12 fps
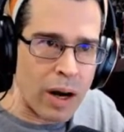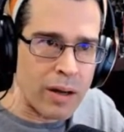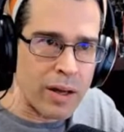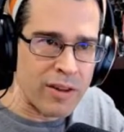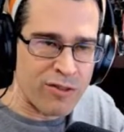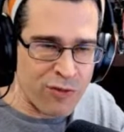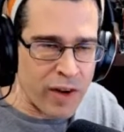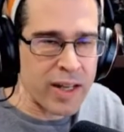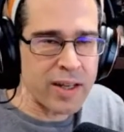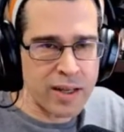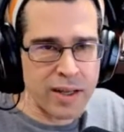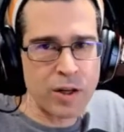it's funny
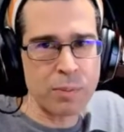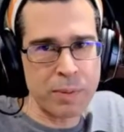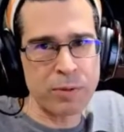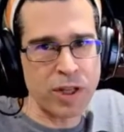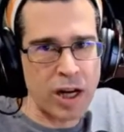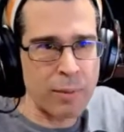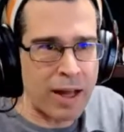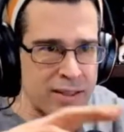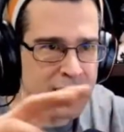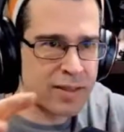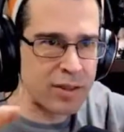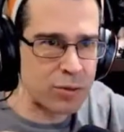to hear people talk about
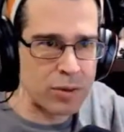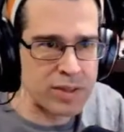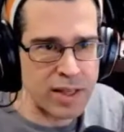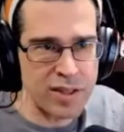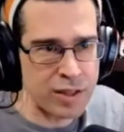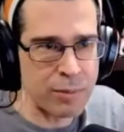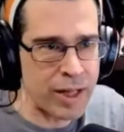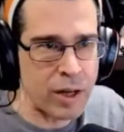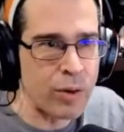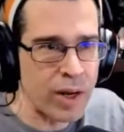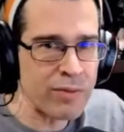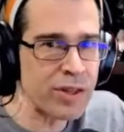decentralization. I'm like,
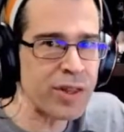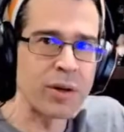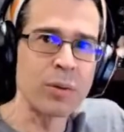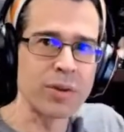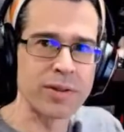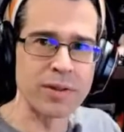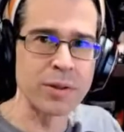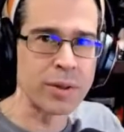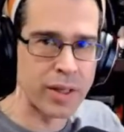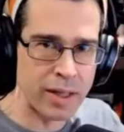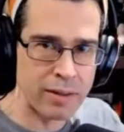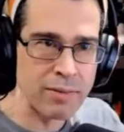oh, everything old is new
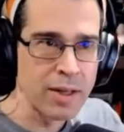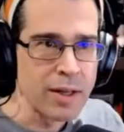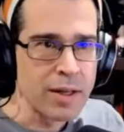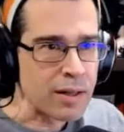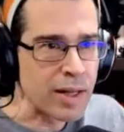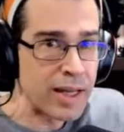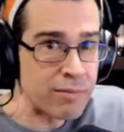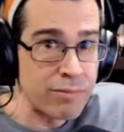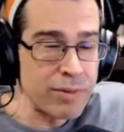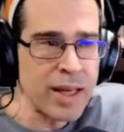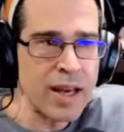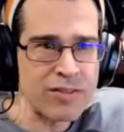again. Like,
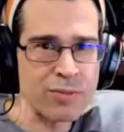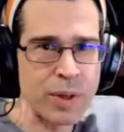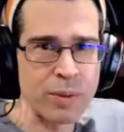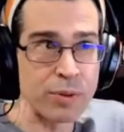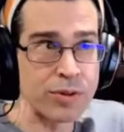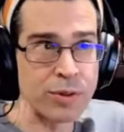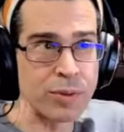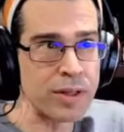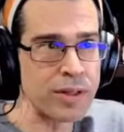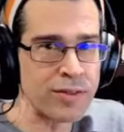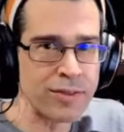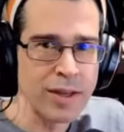yes, we were doing
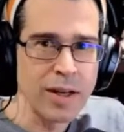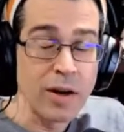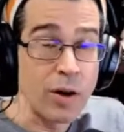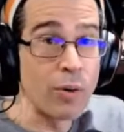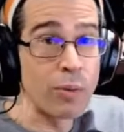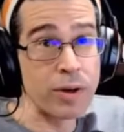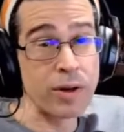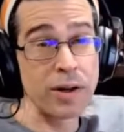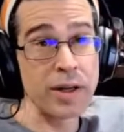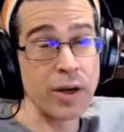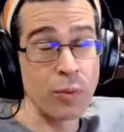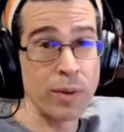this. Oh, we're
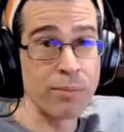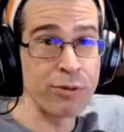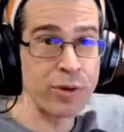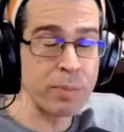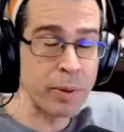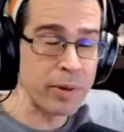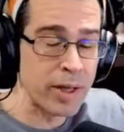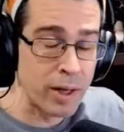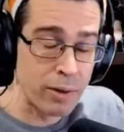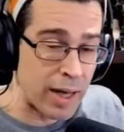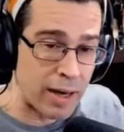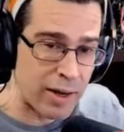calling it Web
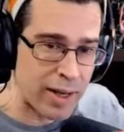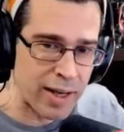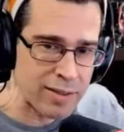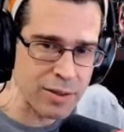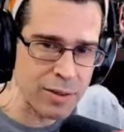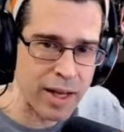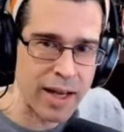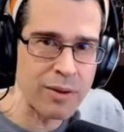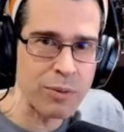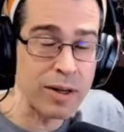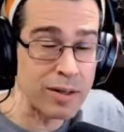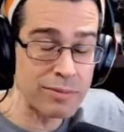3.0 now, I guess. Okay,
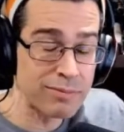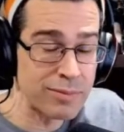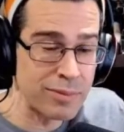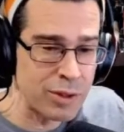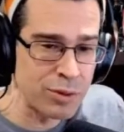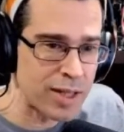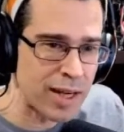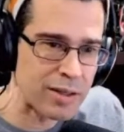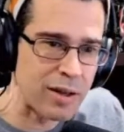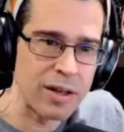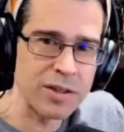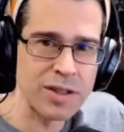well, new
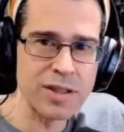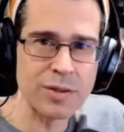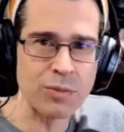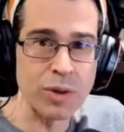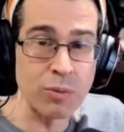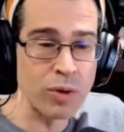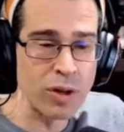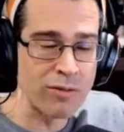technologies and we'll